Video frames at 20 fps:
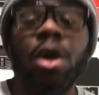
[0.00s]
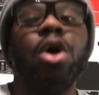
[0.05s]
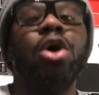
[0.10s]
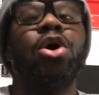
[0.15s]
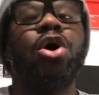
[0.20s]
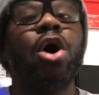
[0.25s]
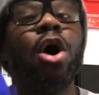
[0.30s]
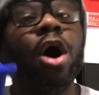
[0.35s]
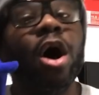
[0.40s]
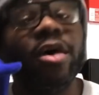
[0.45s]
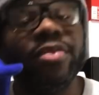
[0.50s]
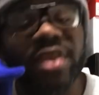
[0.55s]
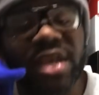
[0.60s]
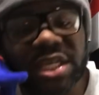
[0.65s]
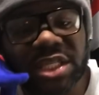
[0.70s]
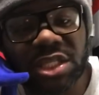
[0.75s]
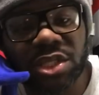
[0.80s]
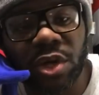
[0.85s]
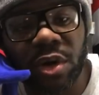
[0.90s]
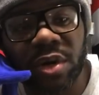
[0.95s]
Call
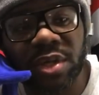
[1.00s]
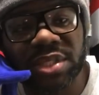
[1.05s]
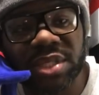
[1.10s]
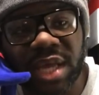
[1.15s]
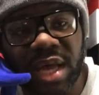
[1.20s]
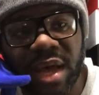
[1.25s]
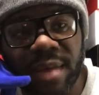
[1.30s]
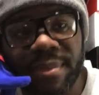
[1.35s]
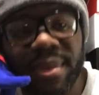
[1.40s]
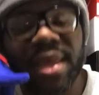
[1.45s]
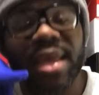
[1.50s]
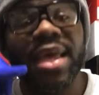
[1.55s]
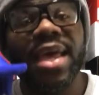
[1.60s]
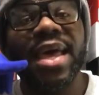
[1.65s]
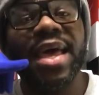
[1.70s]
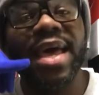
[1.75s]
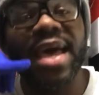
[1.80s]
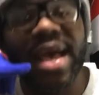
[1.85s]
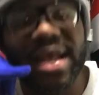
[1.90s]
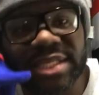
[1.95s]
these stores up.
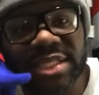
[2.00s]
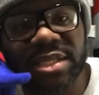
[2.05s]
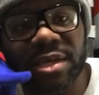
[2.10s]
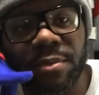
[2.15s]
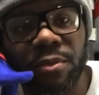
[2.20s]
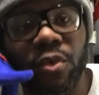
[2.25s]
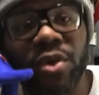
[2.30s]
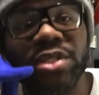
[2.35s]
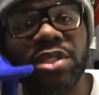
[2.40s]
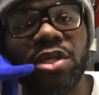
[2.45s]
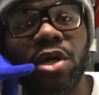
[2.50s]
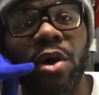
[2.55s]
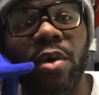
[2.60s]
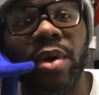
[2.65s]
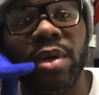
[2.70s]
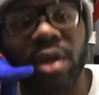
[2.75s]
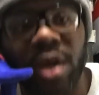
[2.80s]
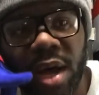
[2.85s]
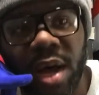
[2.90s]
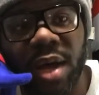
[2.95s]
Ask them what's
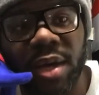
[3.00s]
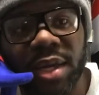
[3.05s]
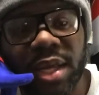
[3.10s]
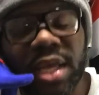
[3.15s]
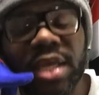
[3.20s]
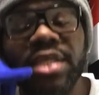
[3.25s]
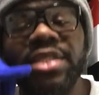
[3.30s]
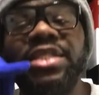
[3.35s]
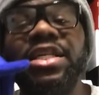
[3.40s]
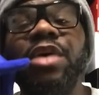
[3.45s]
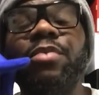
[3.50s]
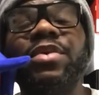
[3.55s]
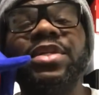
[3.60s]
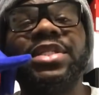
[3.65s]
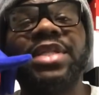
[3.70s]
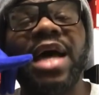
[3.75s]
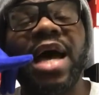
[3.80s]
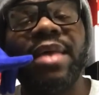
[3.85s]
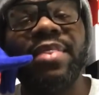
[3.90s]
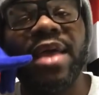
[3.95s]
going on. See what
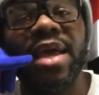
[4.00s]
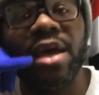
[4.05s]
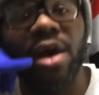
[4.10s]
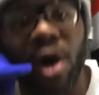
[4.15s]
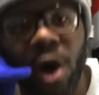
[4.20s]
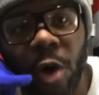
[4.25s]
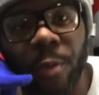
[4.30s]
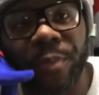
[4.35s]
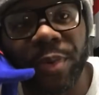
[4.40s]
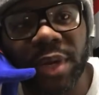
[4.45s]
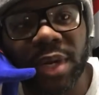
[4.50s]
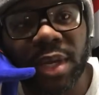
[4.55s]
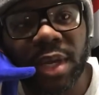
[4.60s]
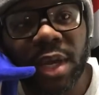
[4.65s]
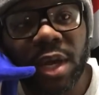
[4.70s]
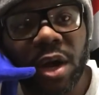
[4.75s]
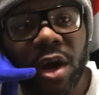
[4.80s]
time they open.